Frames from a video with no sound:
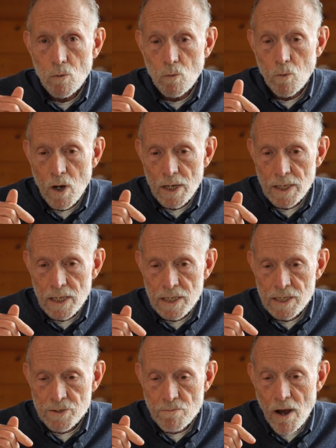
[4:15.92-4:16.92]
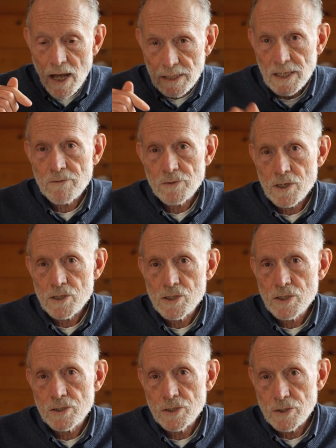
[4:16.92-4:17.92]
what is my
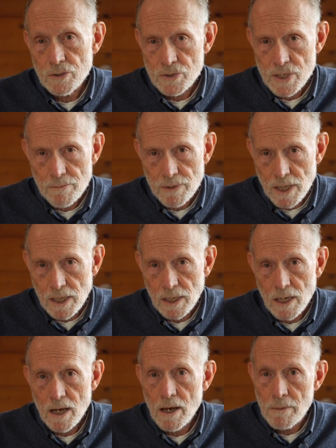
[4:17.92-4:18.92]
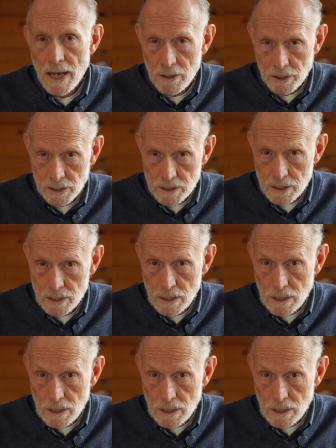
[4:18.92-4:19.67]
leverage to do something about it?